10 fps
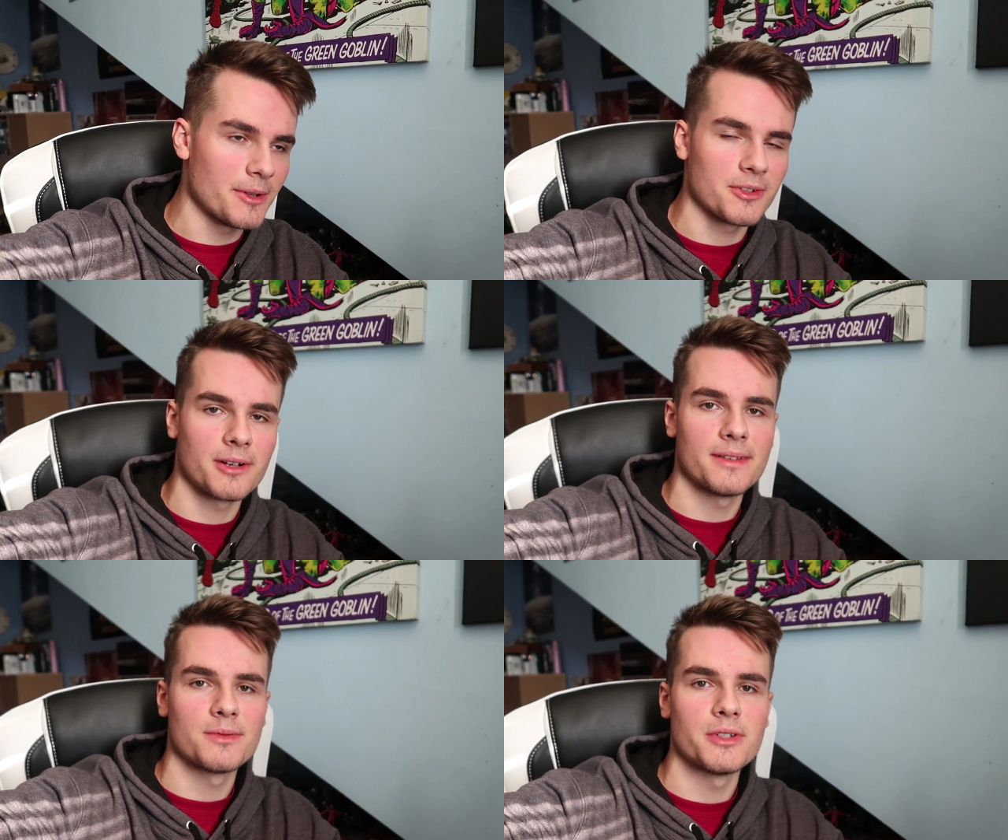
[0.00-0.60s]
me know in the
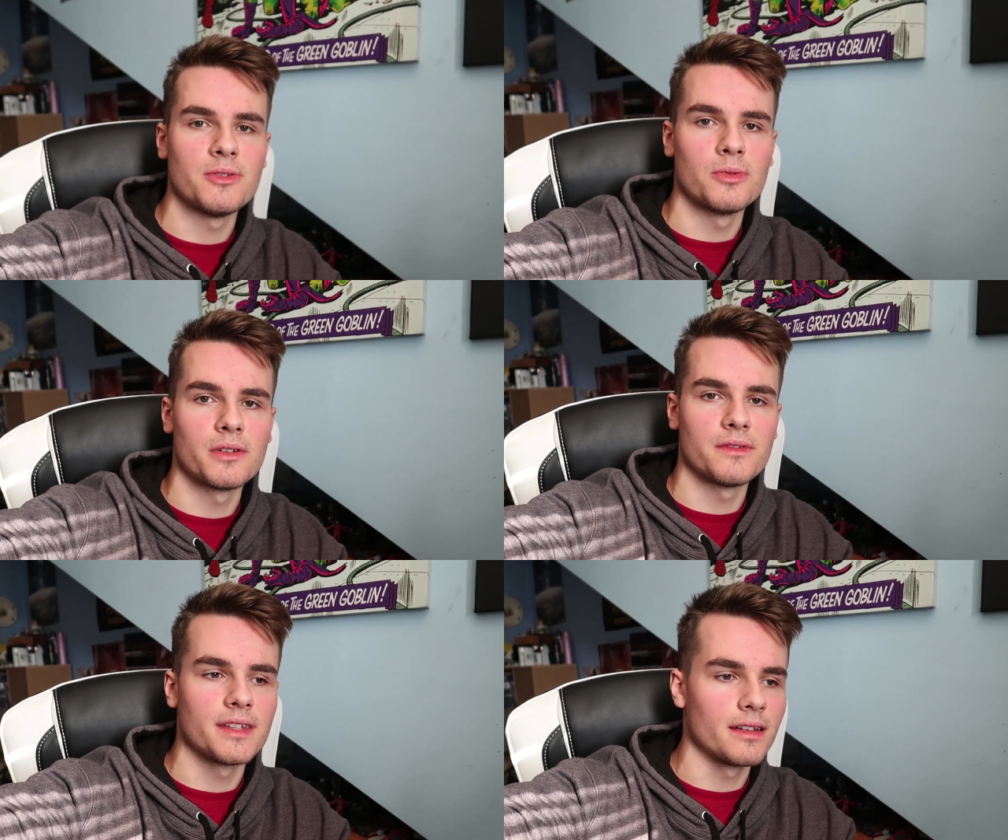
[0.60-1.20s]
comments what you would
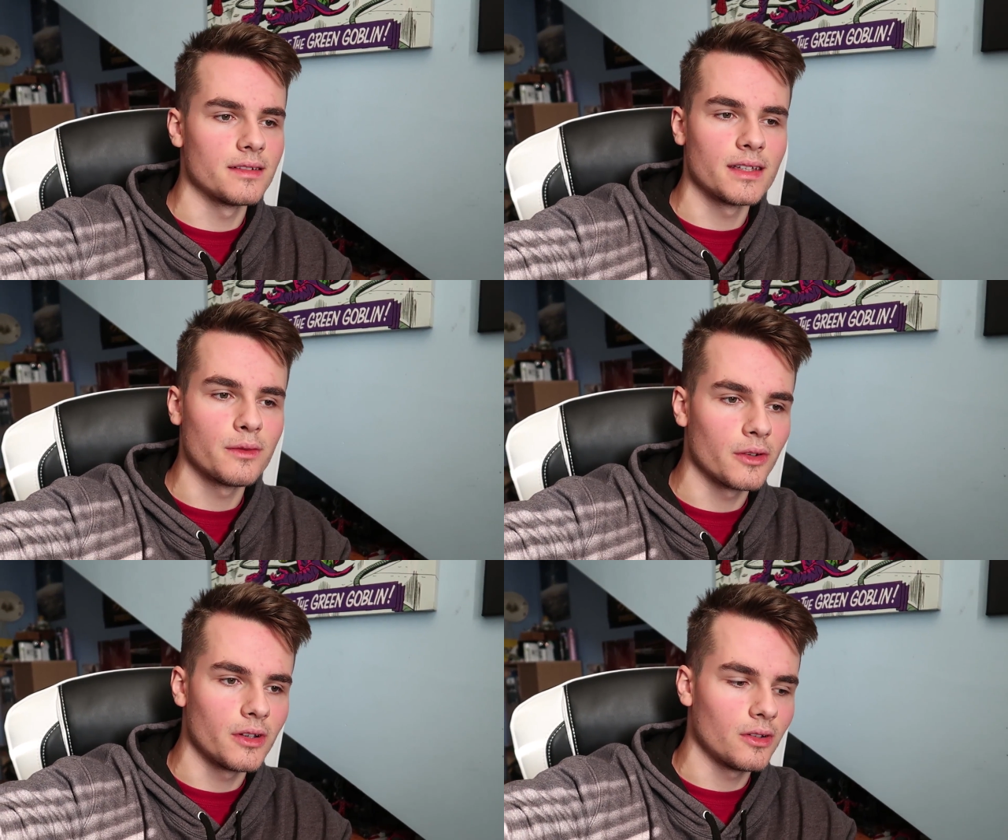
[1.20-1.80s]
have done
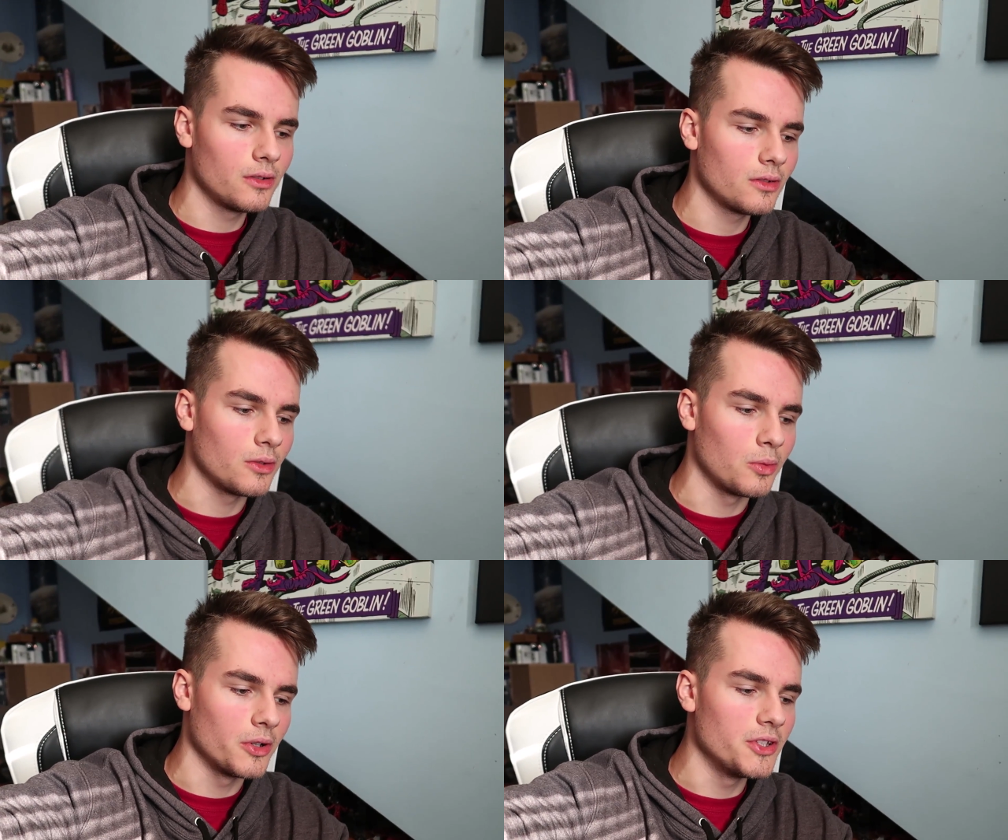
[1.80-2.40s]
different
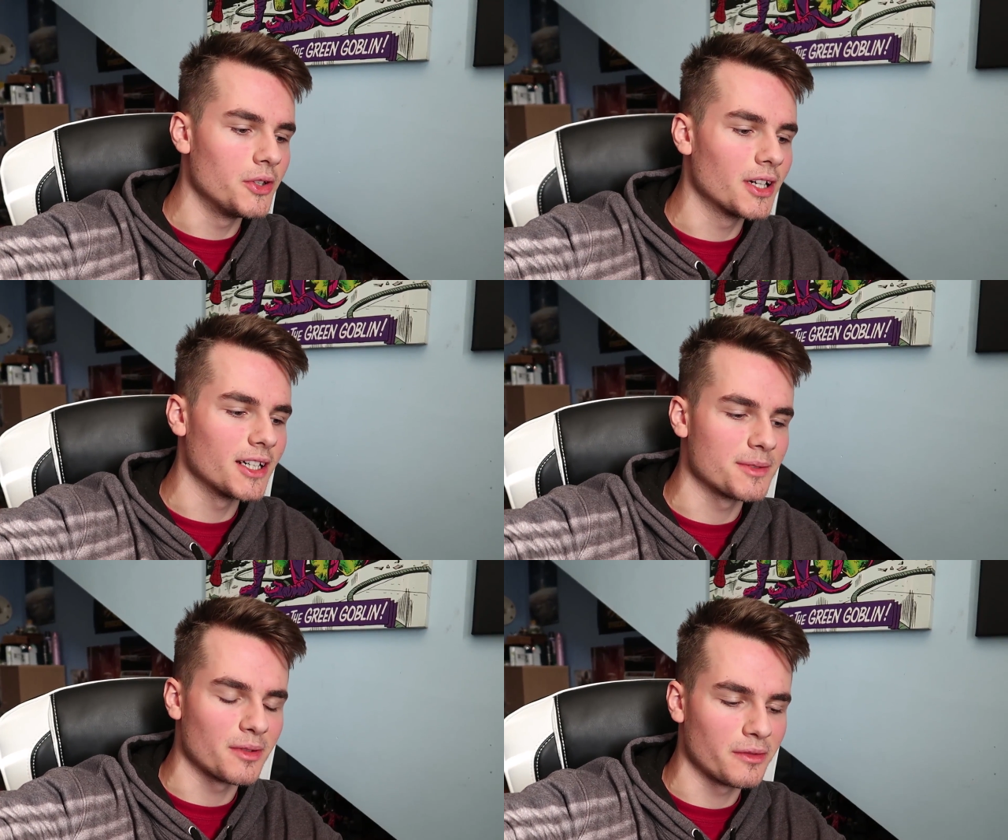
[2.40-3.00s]
or what you
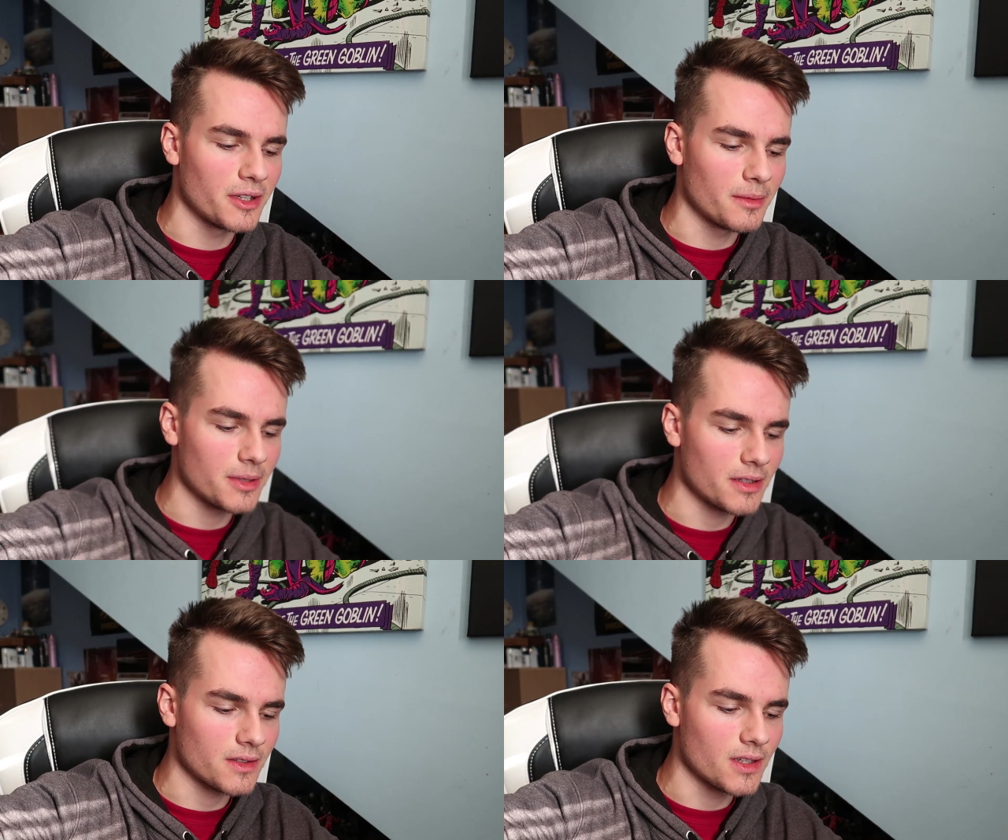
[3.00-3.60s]
guys prefer,
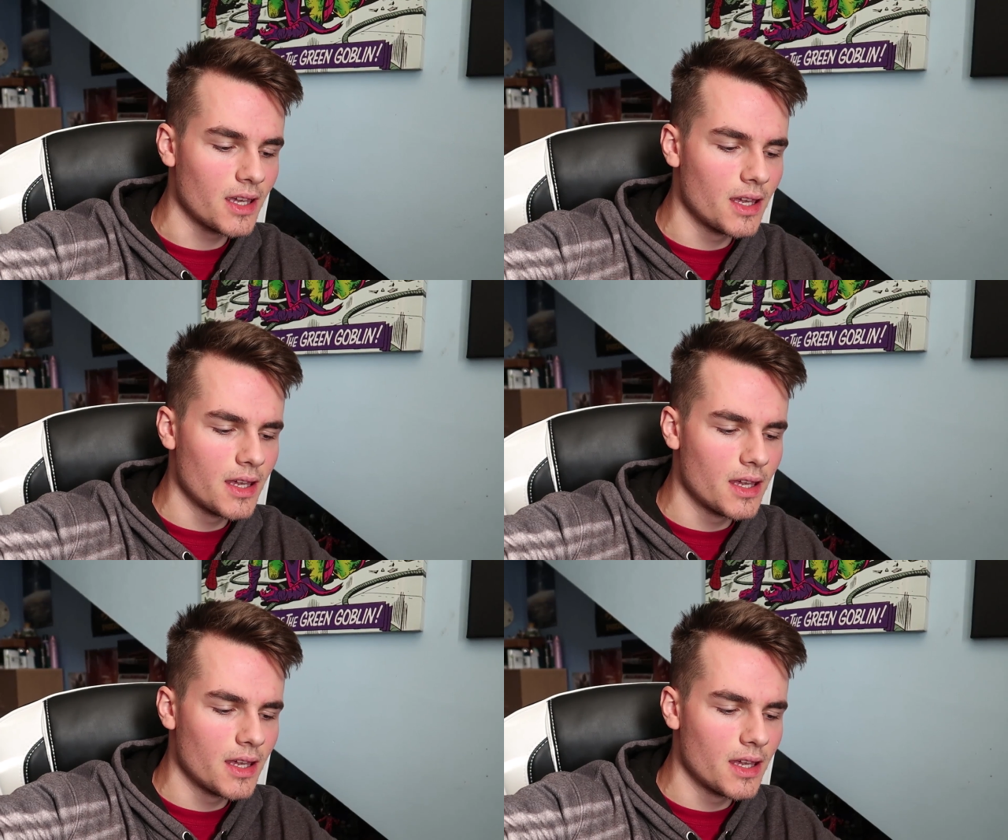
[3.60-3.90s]
because